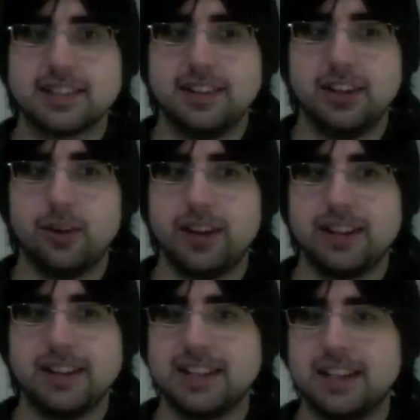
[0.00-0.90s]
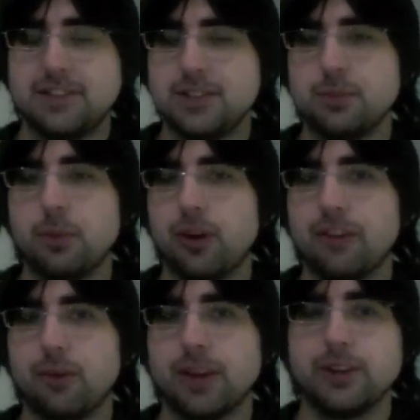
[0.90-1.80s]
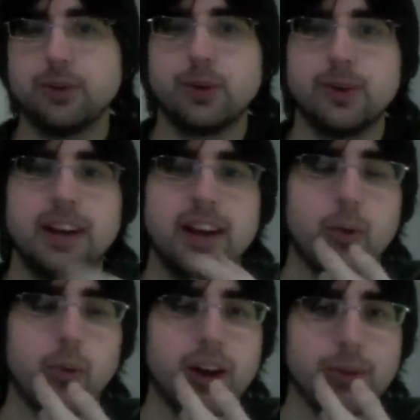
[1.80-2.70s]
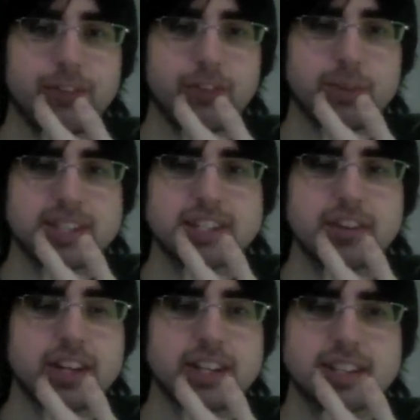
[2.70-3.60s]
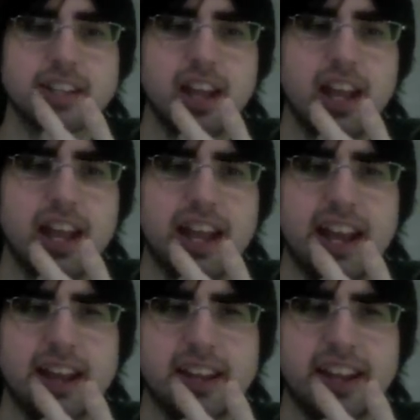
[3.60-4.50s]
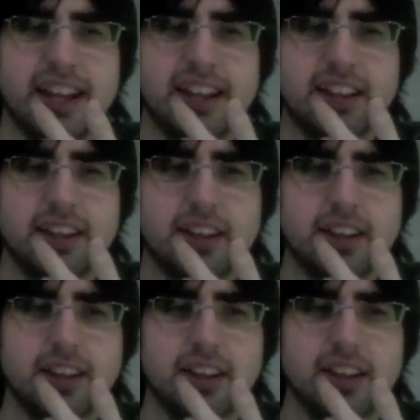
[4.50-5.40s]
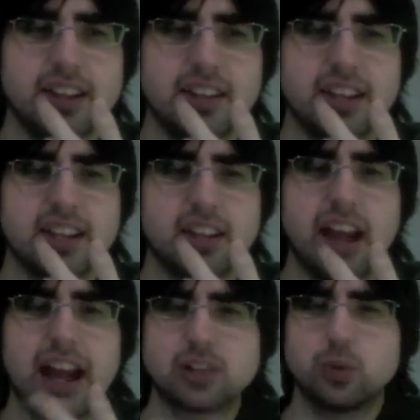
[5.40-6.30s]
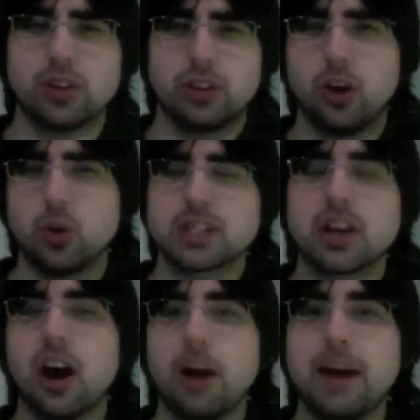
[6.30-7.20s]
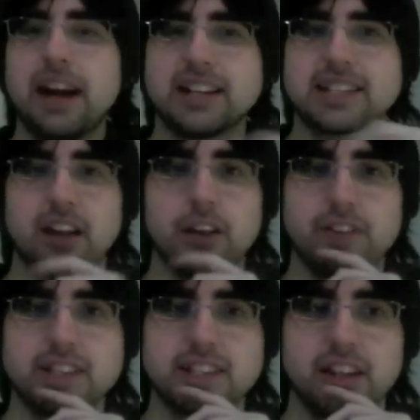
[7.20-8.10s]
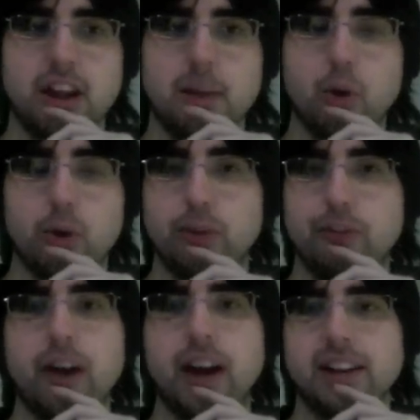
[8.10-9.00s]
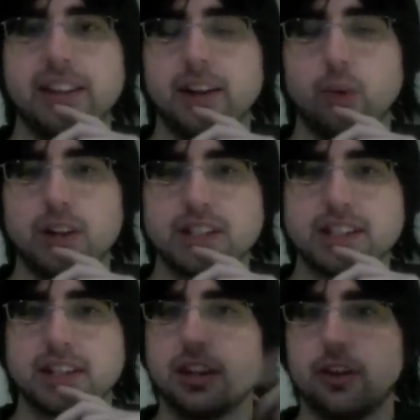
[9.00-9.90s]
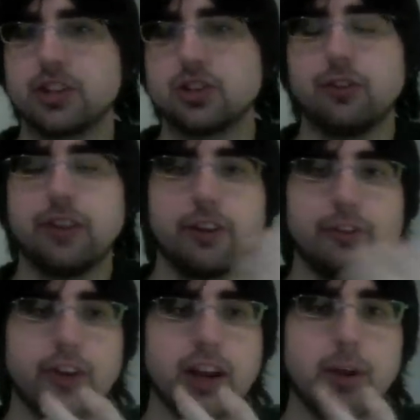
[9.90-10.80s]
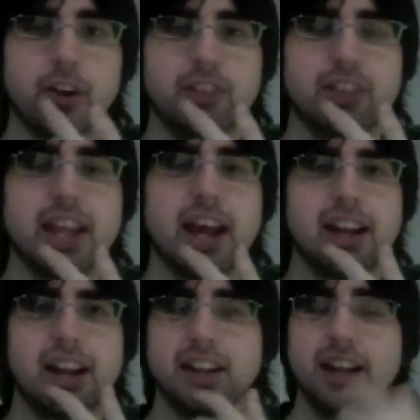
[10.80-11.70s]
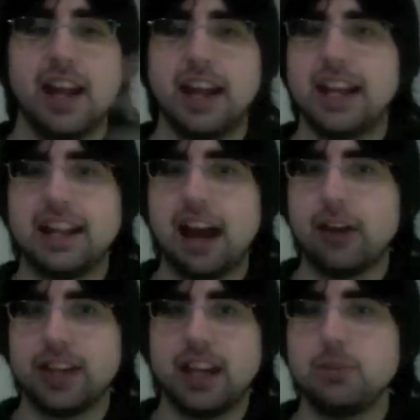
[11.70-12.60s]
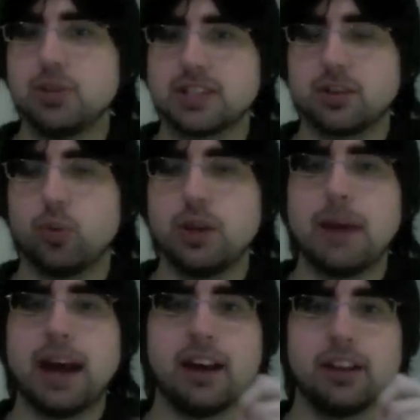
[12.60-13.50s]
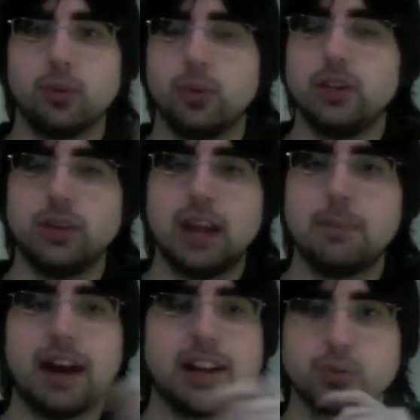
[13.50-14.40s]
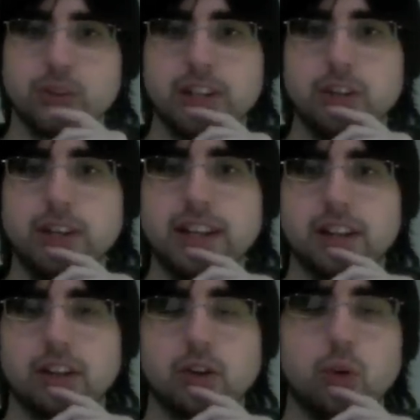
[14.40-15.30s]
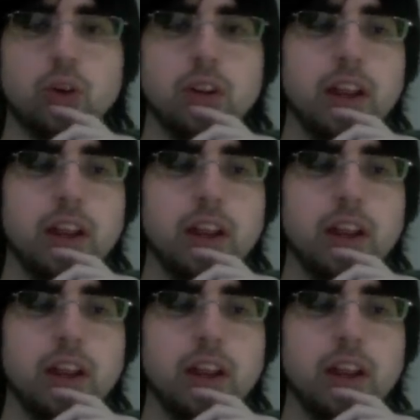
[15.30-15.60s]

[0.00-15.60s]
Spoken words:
it gives you more of what you want from the series, and like the actual ghost combat itself is a lot more refined than it was in the original Fatal Frame. I'll give it that. And again, how the game uses the Wii U Gamepad is really unique and cool.